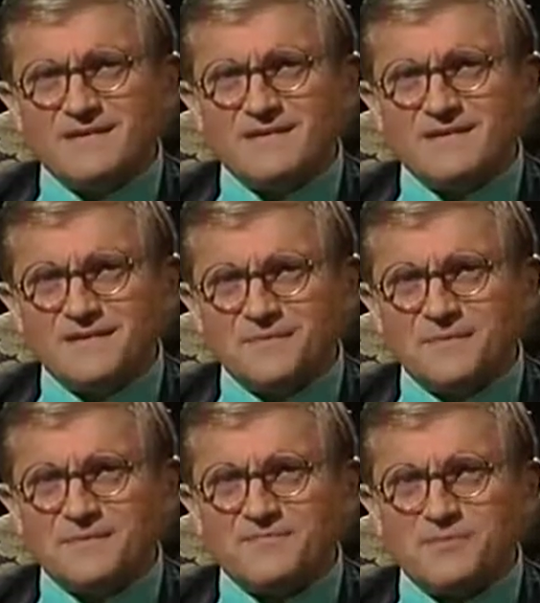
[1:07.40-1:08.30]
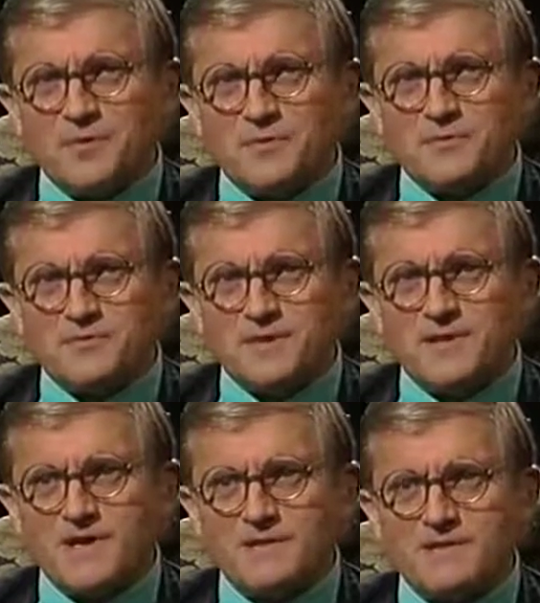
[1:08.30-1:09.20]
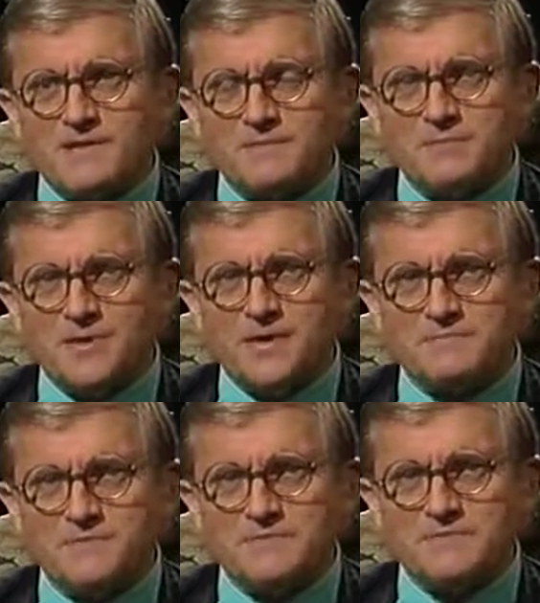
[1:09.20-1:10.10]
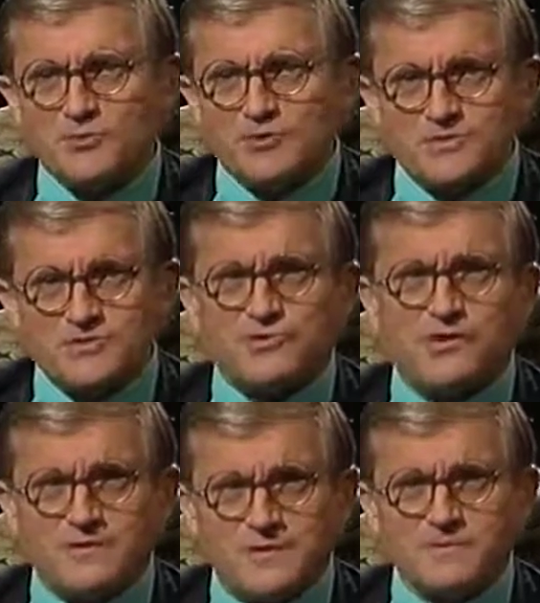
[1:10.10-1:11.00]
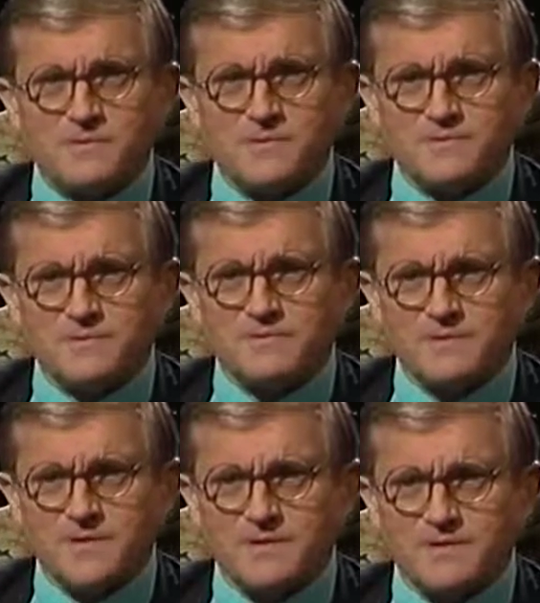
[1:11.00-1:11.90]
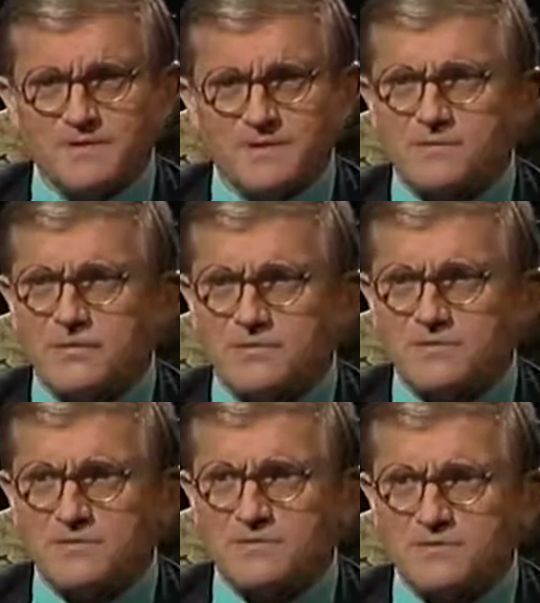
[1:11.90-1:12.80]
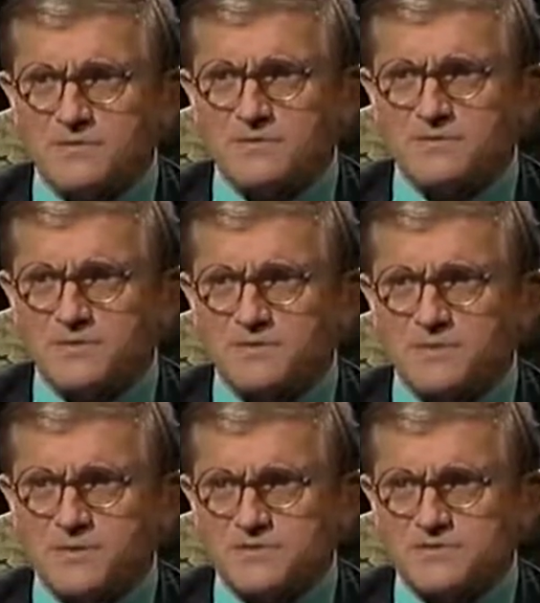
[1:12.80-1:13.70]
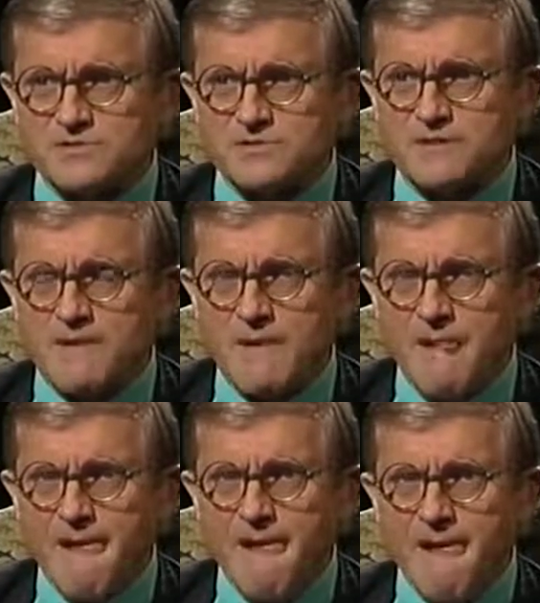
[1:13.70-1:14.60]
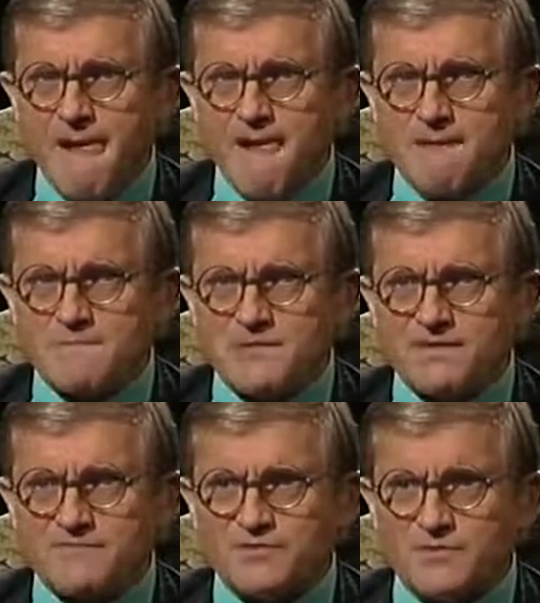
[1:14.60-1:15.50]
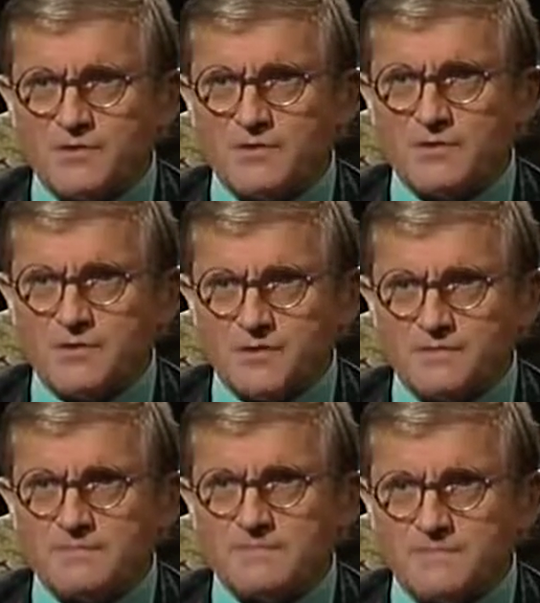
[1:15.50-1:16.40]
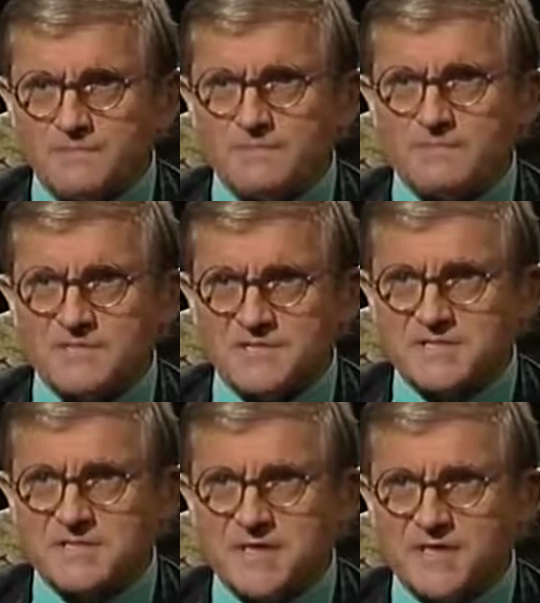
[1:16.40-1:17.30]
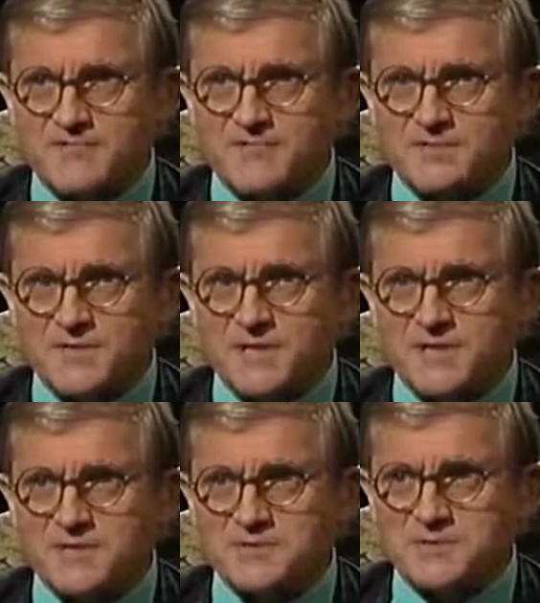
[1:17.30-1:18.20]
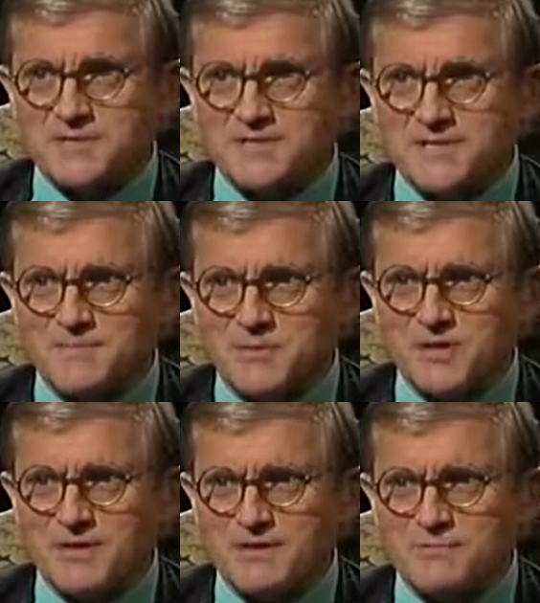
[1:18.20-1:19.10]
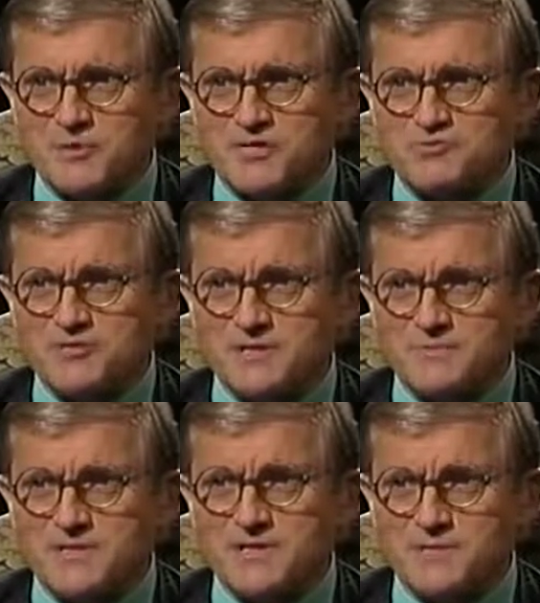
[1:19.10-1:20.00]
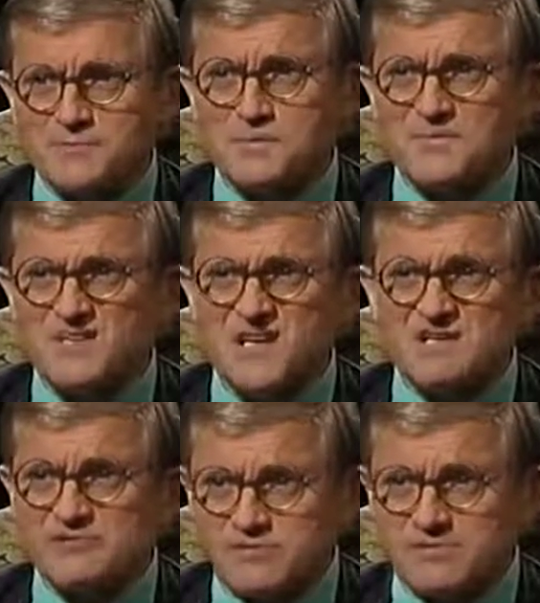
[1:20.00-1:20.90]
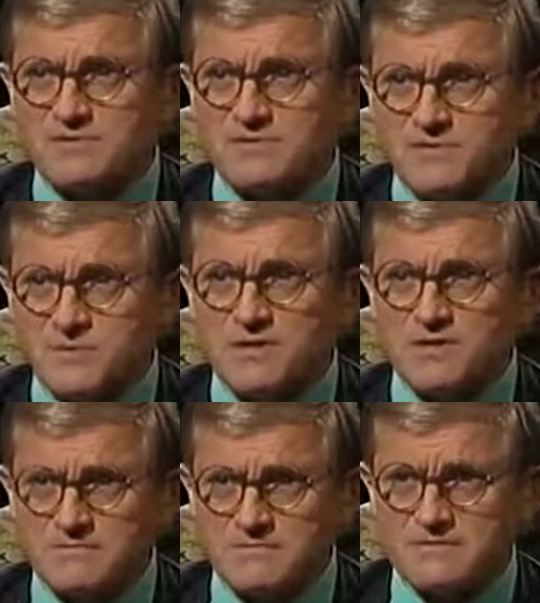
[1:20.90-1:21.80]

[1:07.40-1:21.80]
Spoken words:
a little bit of both, but I think perhaps more strongly people make their own world in pictures. But after all, as I say, you have to begin with something, and we usually begin with nature in a way.